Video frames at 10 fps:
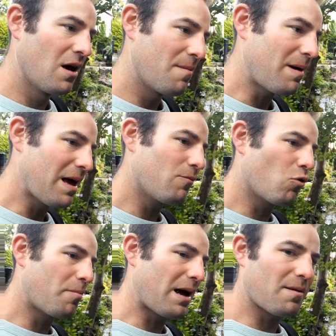May
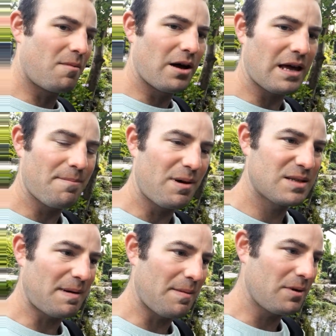walk back, I might get a bus
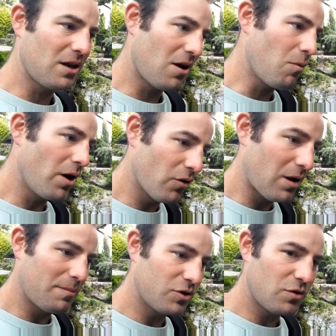back. But you know, why not
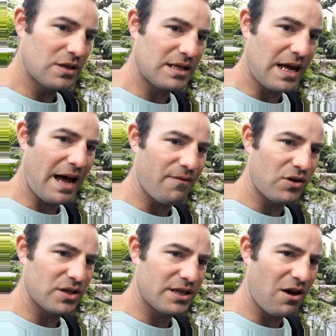come and do this day out for
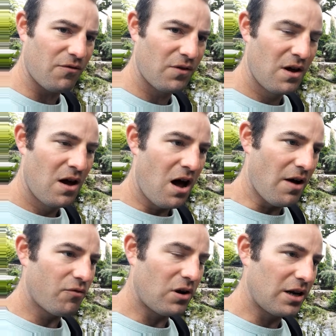yourself?
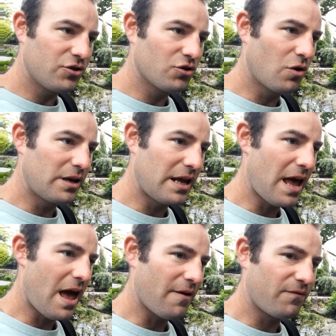I've really enjoyed it.
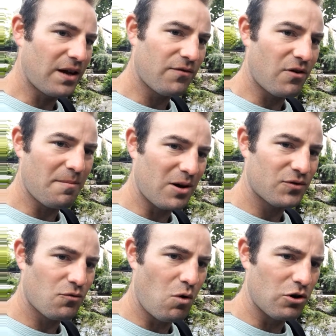Thank you very much
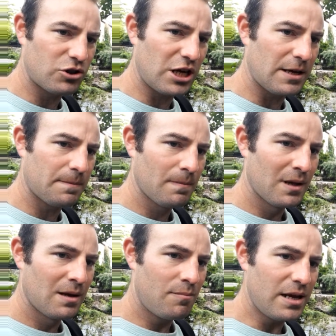for watching.
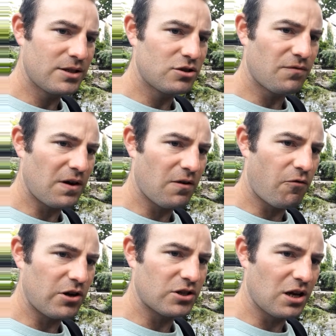Please do feel
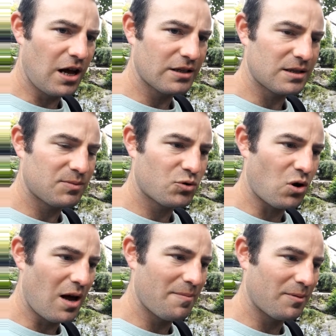free to like,
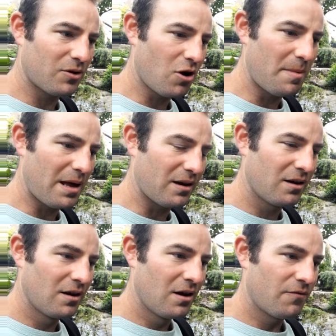subscribe and comment
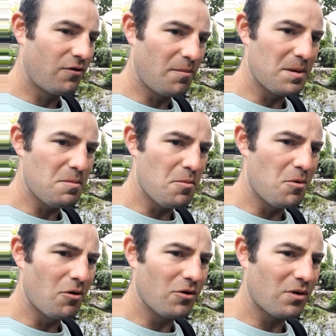from the
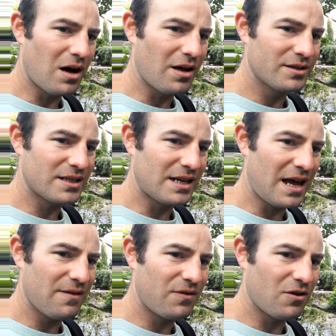Memorial Gardens in
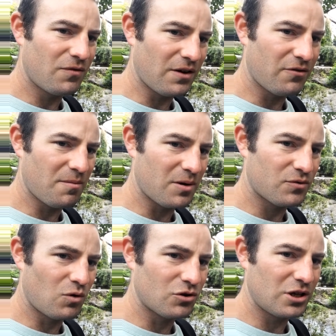Hayfield. Thank you very much
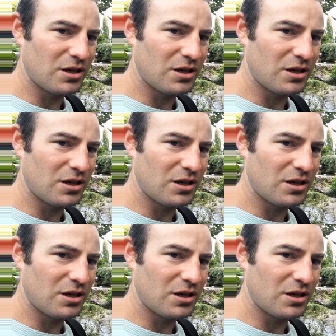for watching.